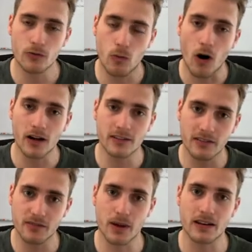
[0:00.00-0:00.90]
want
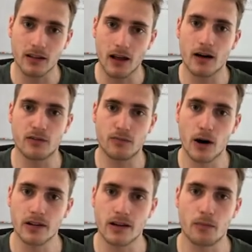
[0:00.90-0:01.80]
to spend a lot of
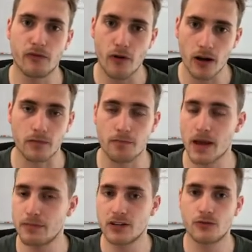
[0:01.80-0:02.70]
money up front.
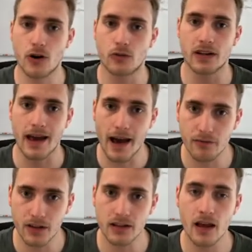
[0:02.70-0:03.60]
Maybe you don't
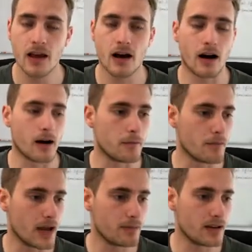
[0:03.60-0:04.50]
have it.
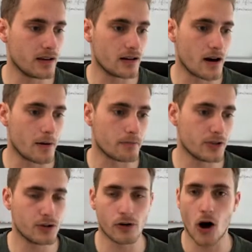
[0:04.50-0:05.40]
Maybe
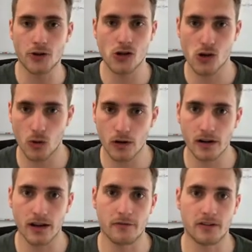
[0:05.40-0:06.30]
you're
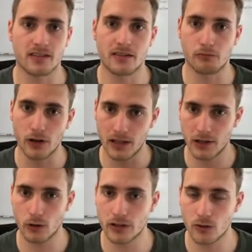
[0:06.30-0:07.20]
unsure if it's really
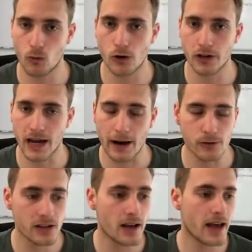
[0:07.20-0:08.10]
going to work
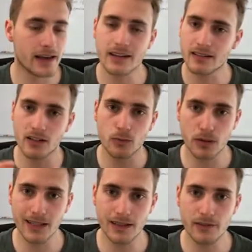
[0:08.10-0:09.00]
out, and that's
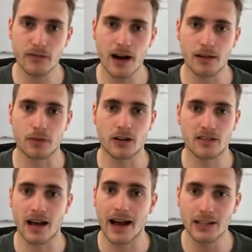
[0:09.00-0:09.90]
completely fine,
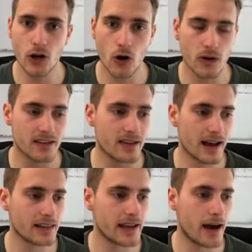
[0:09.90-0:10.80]
because I know
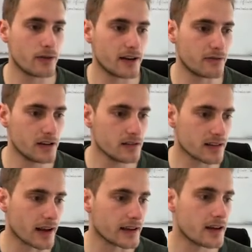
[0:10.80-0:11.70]
exactly how that
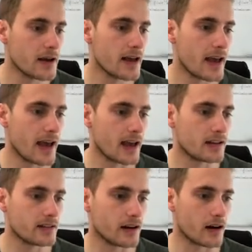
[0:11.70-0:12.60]
feels like.
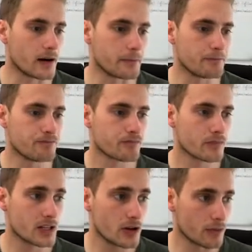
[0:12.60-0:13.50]
And
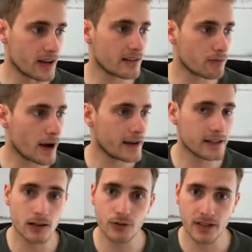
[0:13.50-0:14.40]
that's why I
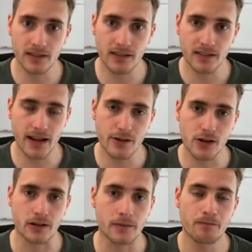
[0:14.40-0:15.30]
included this
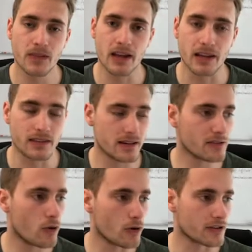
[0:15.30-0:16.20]
section in
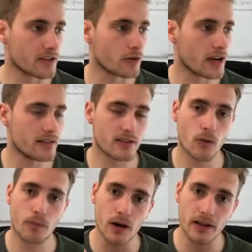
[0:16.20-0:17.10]
this course. Okay,
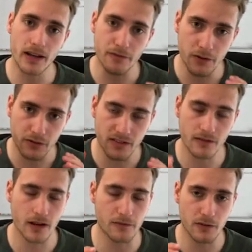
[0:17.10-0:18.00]
so but if you
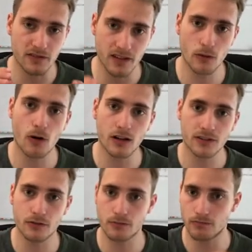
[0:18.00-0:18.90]
still
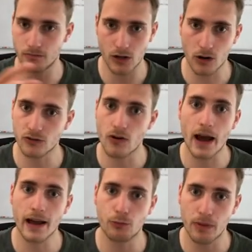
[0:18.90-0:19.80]
want to
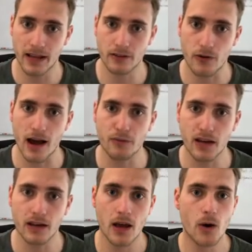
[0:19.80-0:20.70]
try out paid
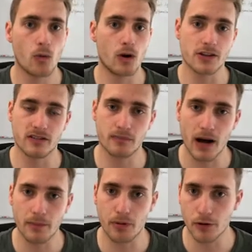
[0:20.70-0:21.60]
traffic, which is
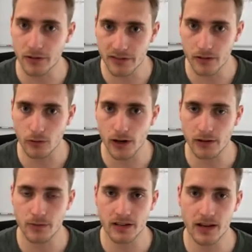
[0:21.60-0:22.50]
my personal
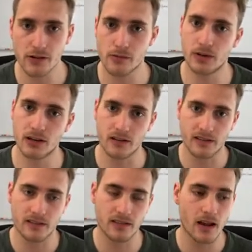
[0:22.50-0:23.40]
recommendation
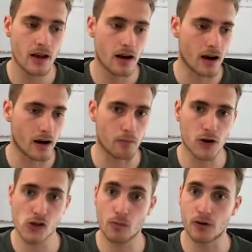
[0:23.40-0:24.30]
because it's
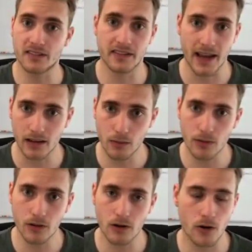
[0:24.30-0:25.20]
much more
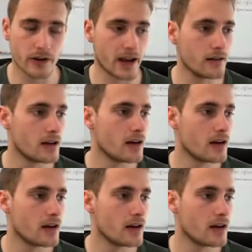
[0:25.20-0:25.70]
scalable, okay,